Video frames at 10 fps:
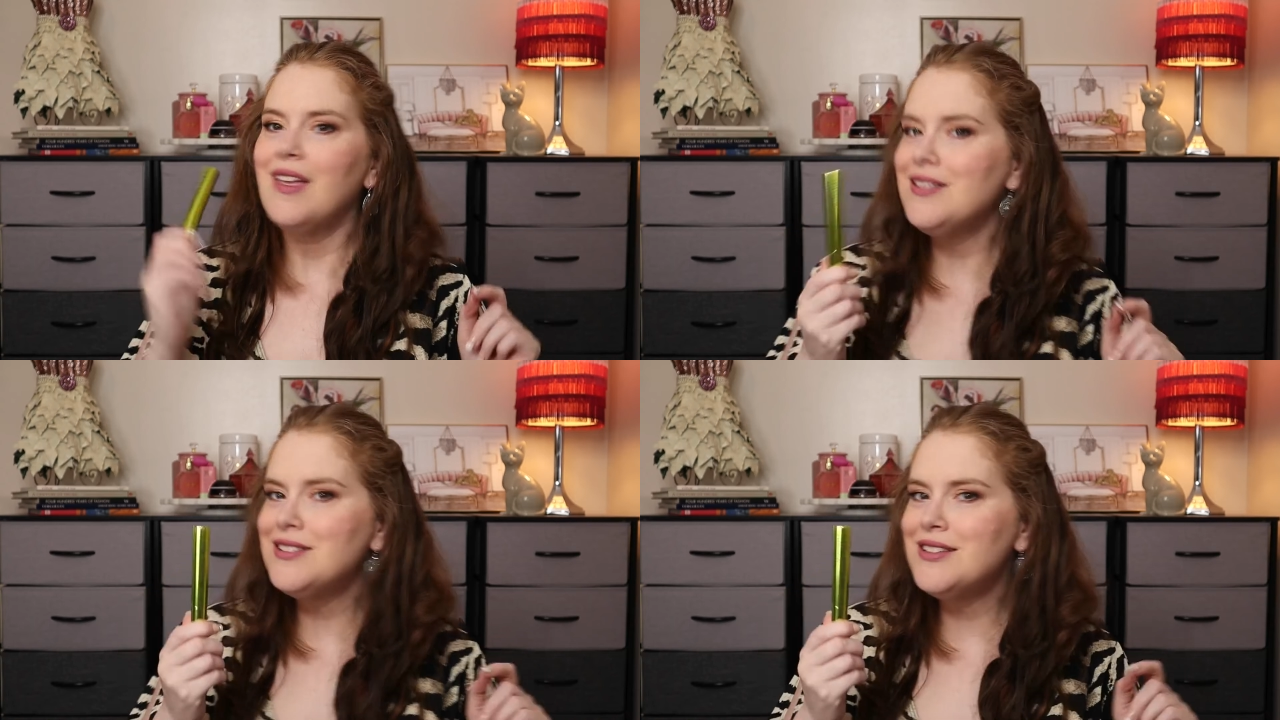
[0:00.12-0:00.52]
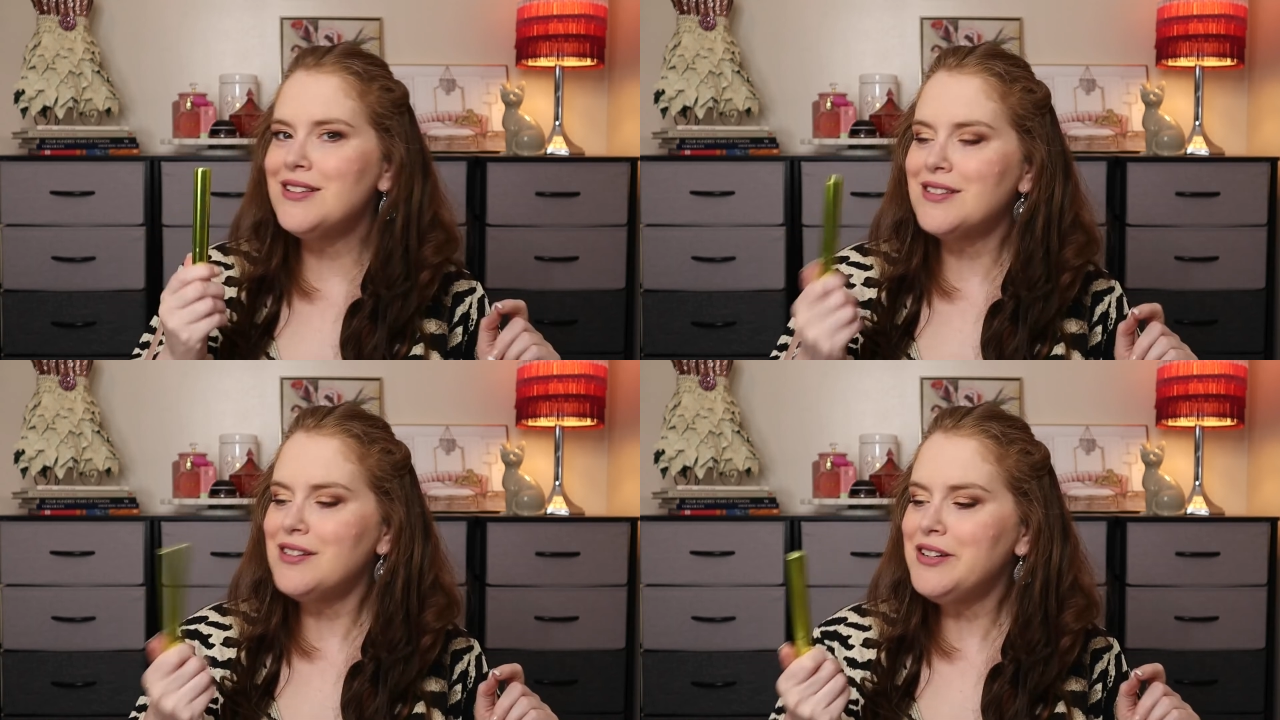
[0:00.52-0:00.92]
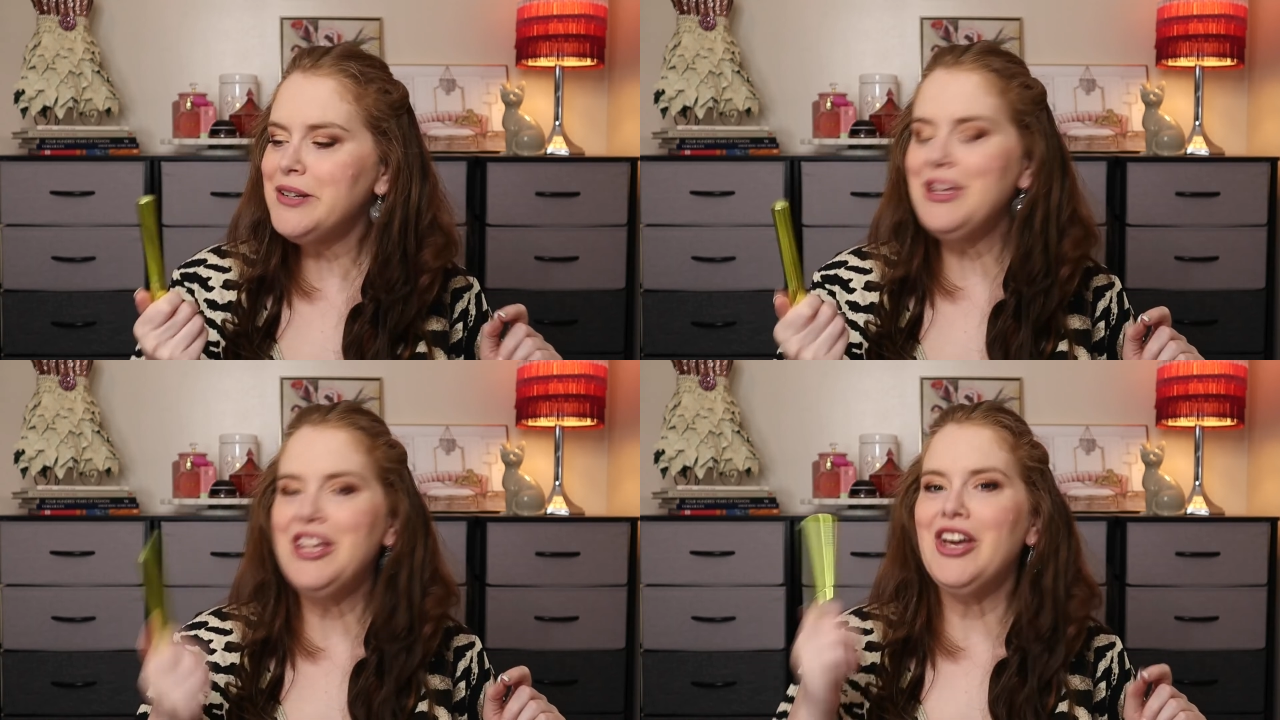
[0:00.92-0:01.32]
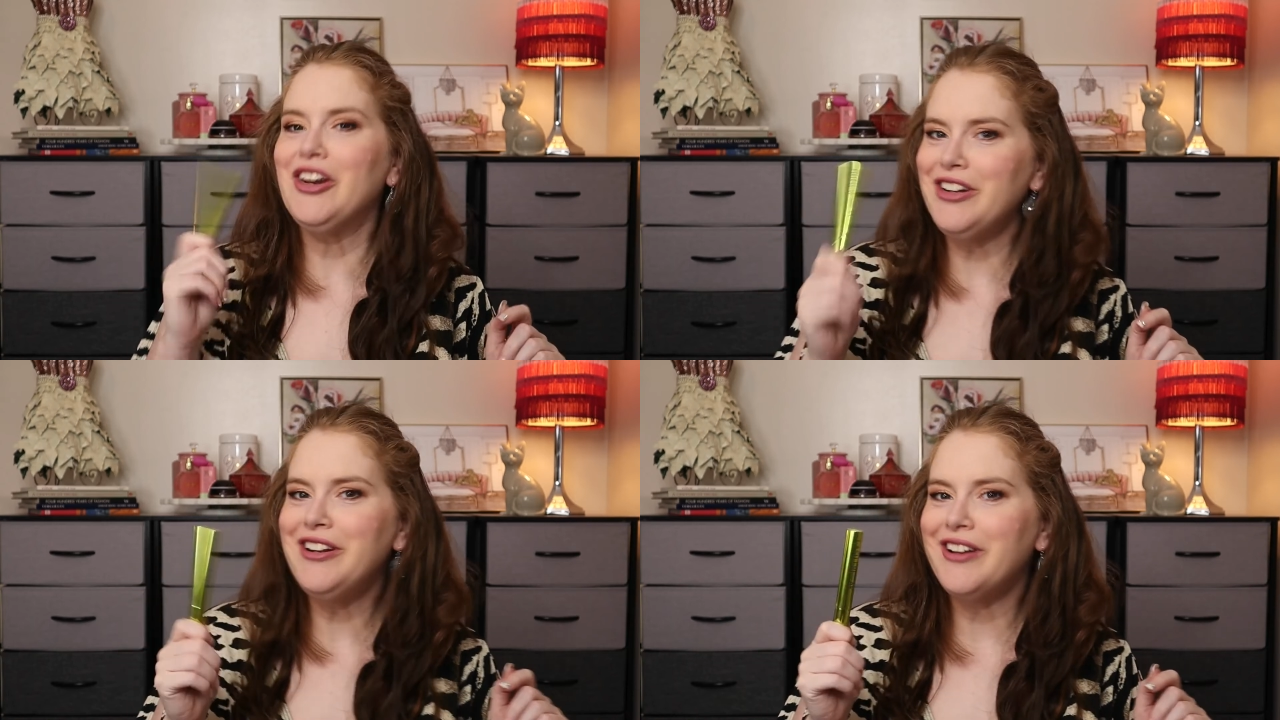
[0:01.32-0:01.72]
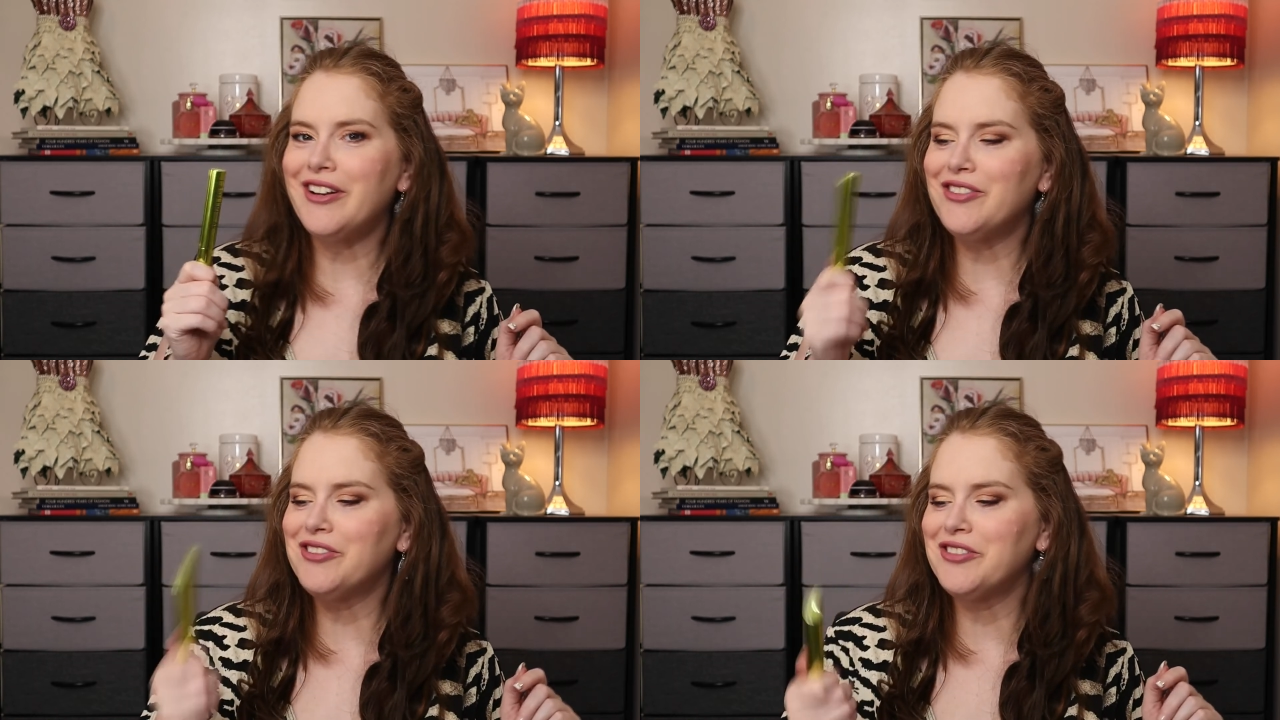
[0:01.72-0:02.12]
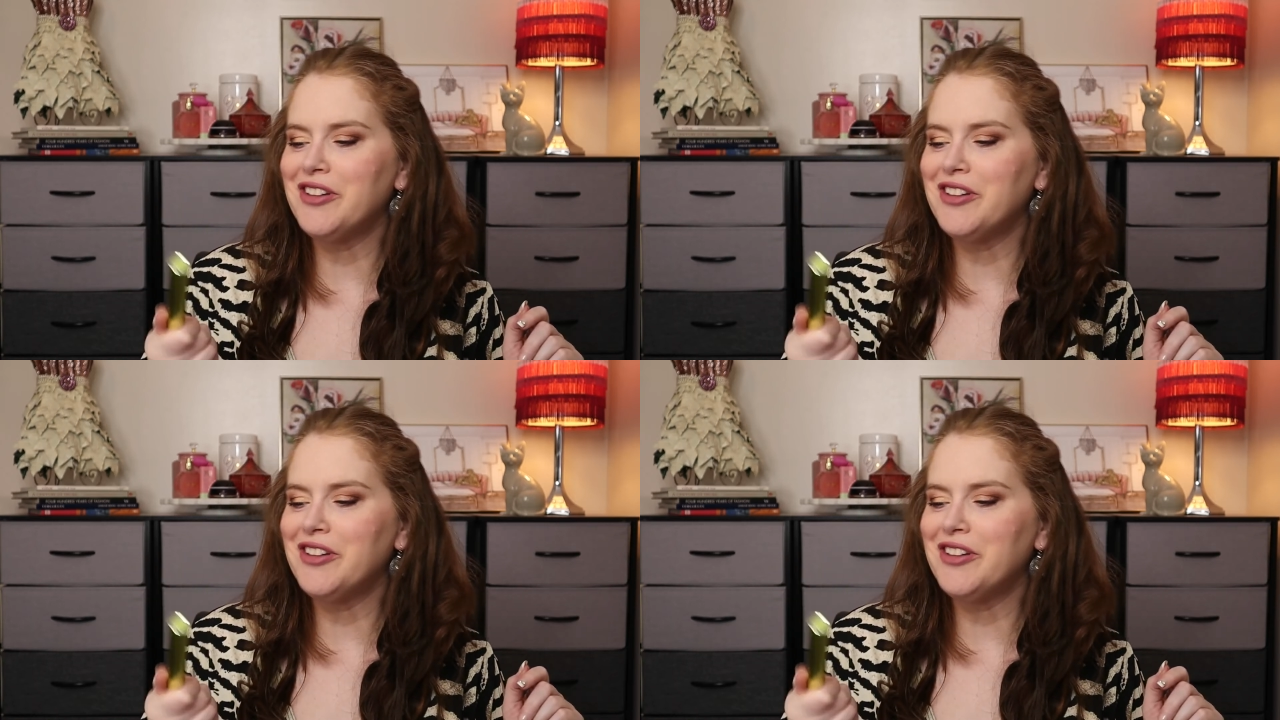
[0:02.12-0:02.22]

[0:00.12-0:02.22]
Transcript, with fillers: is this going to be good enough